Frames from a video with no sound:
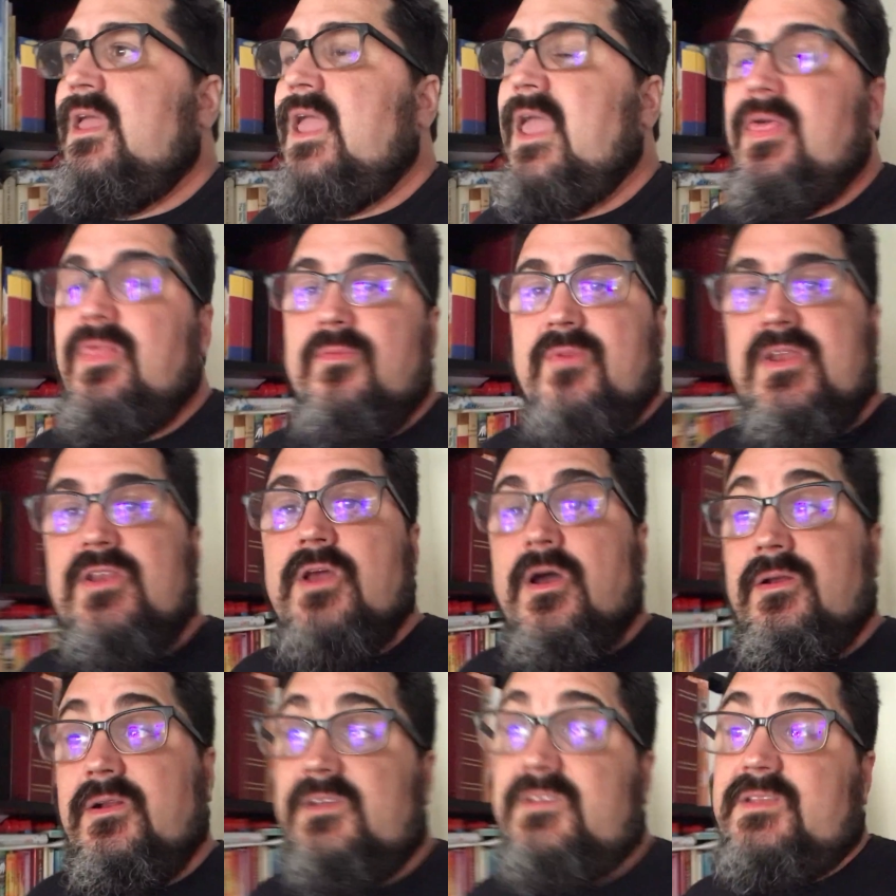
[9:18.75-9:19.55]
And then
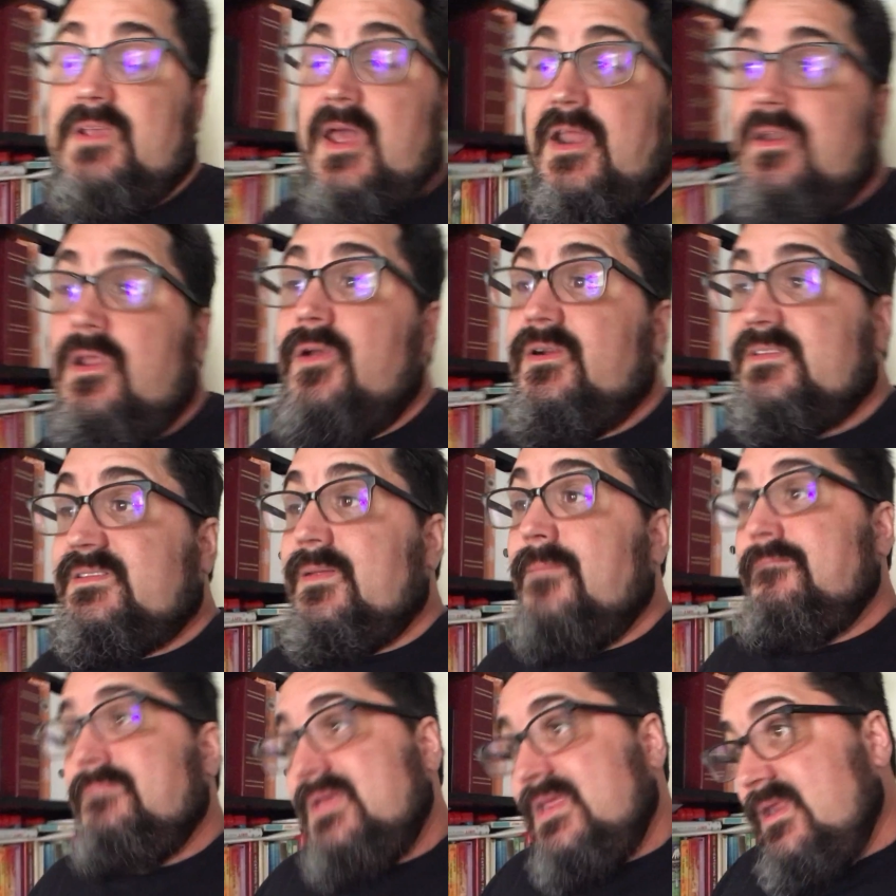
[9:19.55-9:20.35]
I
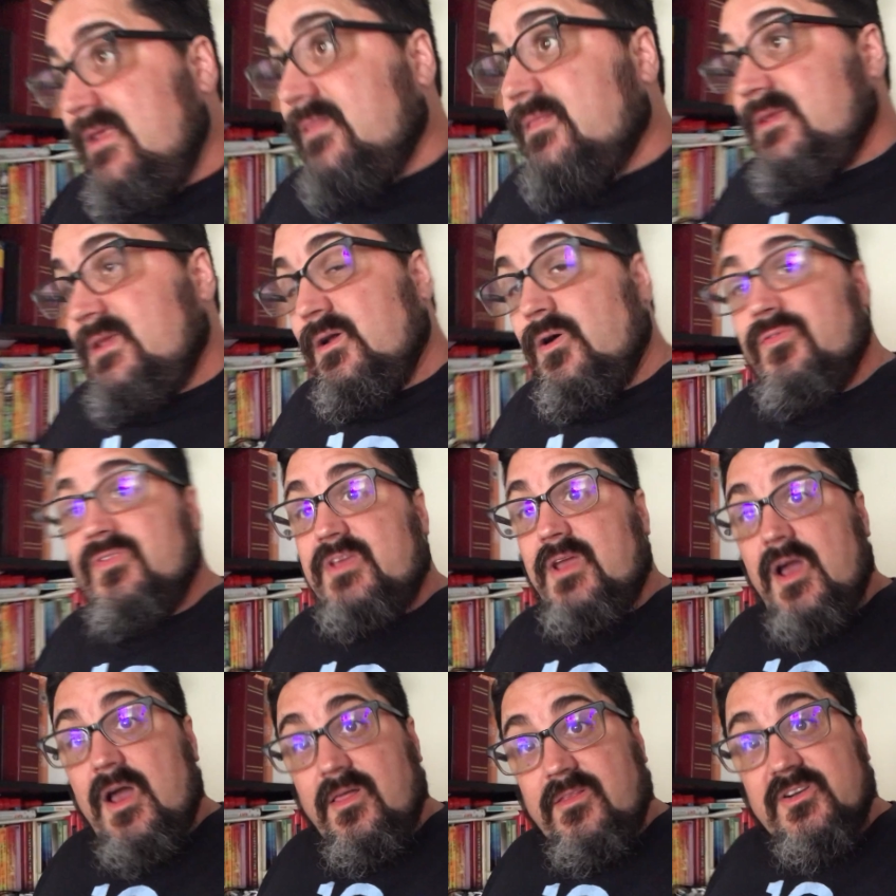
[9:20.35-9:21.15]
noticed immediately on
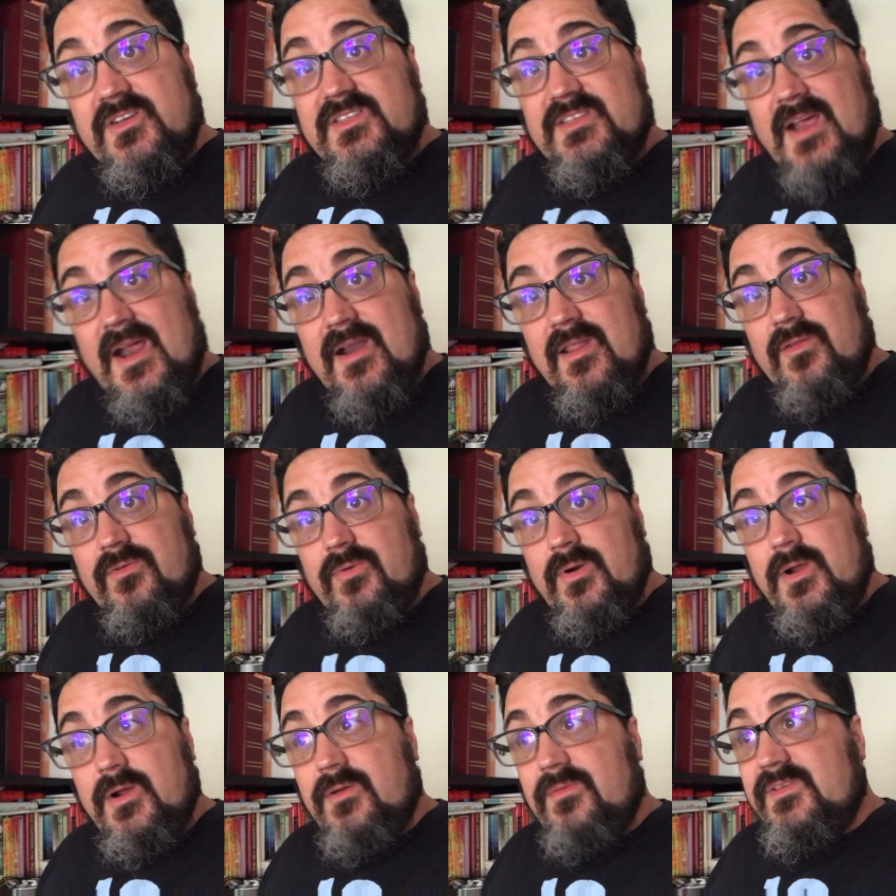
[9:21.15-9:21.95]
the other side of the
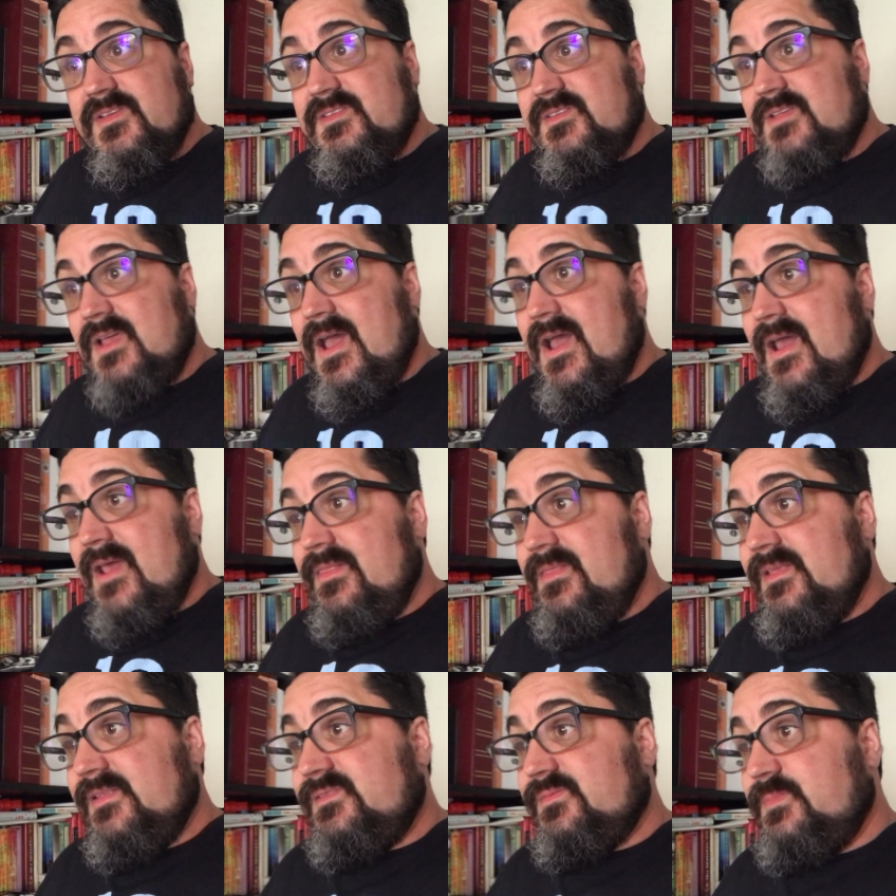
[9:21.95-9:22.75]
road, the
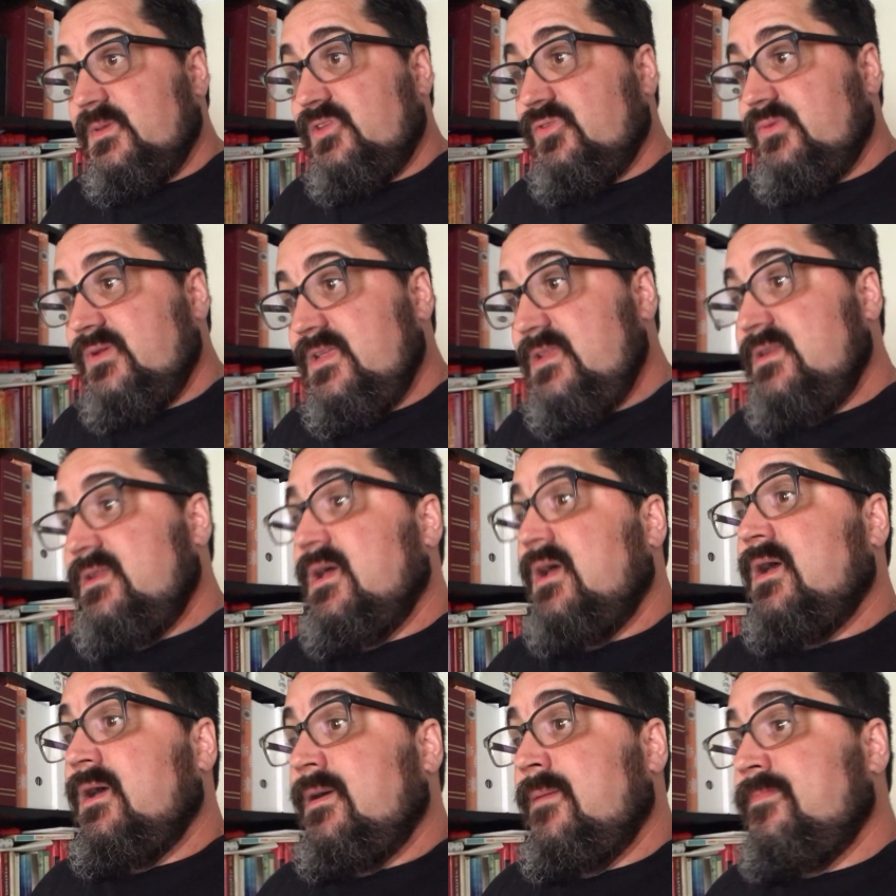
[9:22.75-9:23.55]
side that's between,
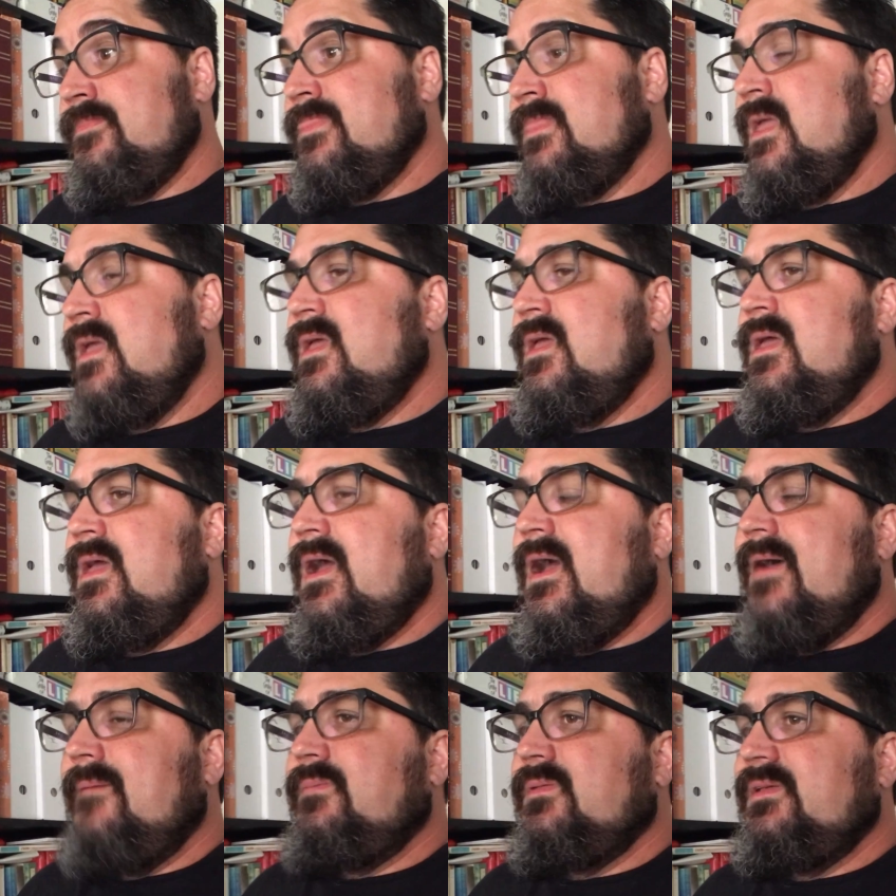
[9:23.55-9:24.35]
I